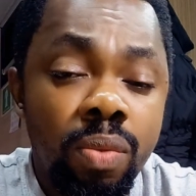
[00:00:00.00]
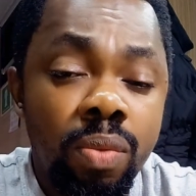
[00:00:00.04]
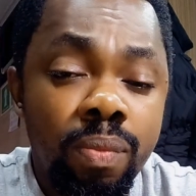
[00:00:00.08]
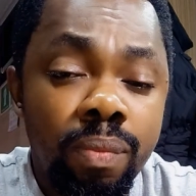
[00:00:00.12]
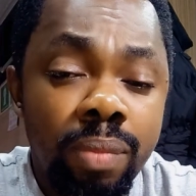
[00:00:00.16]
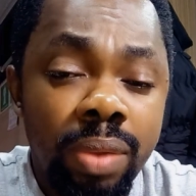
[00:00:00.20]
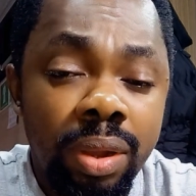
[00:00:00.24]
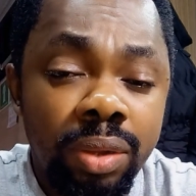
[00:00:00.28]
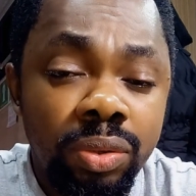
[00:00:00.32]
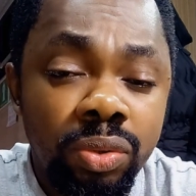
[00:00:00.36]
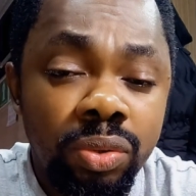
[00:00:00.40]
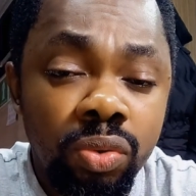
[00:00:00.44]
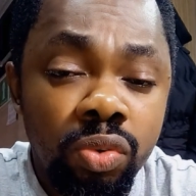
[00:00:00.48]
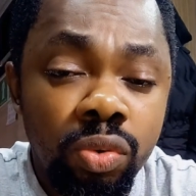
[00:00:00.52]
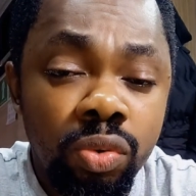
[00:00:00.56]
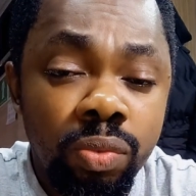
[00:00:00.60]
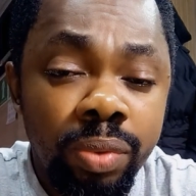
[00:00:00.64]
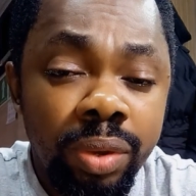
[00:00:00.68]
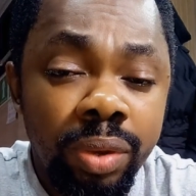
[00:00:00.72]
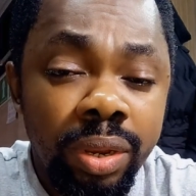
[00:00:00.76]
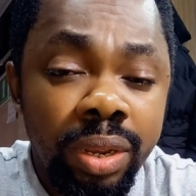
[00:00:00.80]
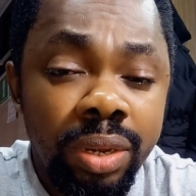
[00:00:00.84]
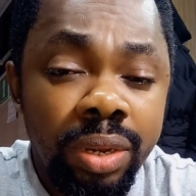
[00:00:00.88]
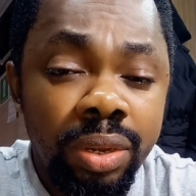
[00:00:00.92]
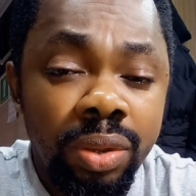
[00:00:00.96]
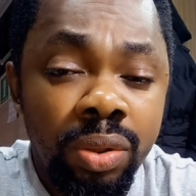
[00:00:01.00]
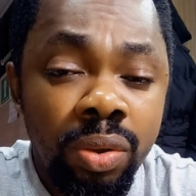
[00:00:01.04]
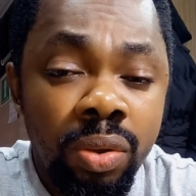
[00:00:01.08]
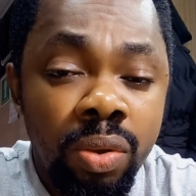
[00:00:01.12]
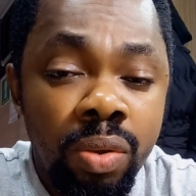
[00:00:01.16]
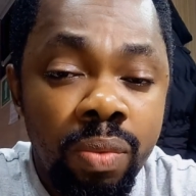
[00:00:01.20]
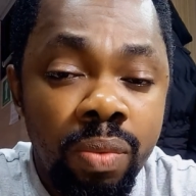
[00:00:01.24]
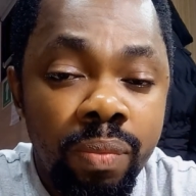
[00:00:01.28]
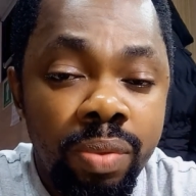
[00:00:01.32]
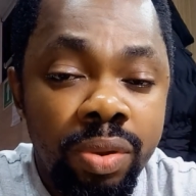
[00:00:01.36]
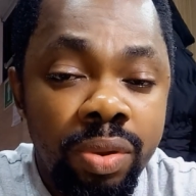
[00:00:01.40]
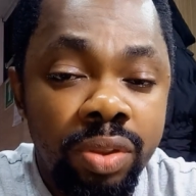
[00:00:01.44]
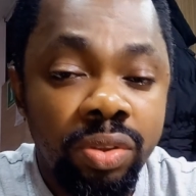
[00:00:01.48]
come back to lubricate your
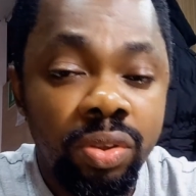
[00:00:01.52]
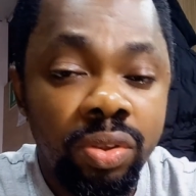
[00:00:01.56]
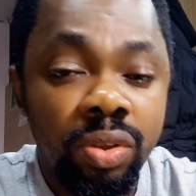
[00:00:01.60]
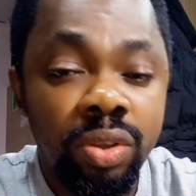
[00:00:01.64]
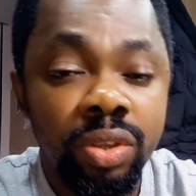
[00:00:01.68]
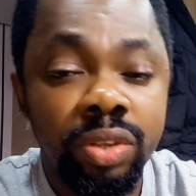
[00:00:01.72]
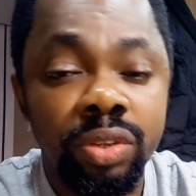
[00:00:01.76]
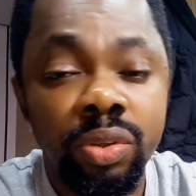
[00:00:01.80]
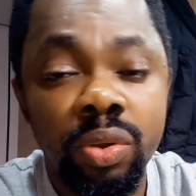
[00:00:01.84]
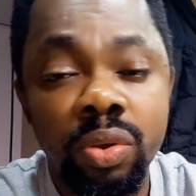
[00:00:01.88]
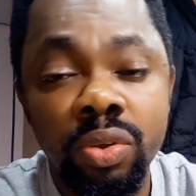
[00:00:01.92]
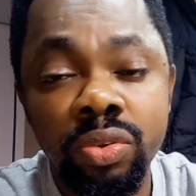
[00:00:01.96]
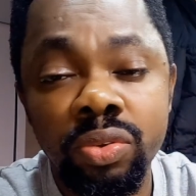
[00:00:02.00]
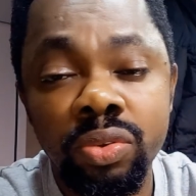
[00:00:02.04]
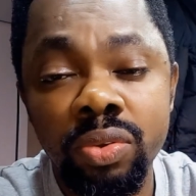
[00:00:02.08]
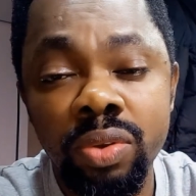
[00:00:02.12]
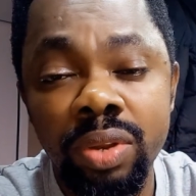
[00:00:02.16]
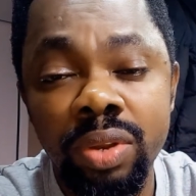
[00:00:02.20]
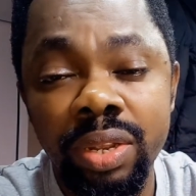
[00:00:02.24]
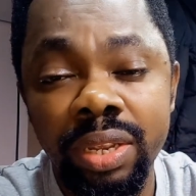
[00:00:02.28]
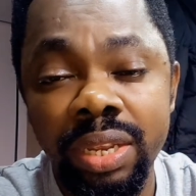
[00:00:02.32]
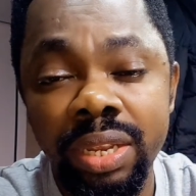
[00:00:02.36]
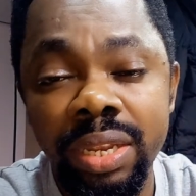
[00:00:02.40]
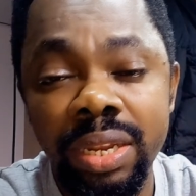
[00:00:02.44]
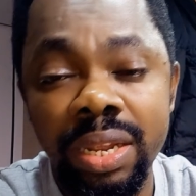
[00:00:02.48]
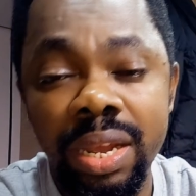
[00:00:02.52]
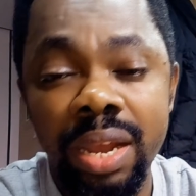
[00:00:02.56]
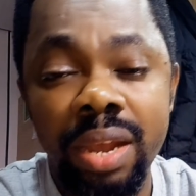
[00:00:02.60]
compressor is also leaking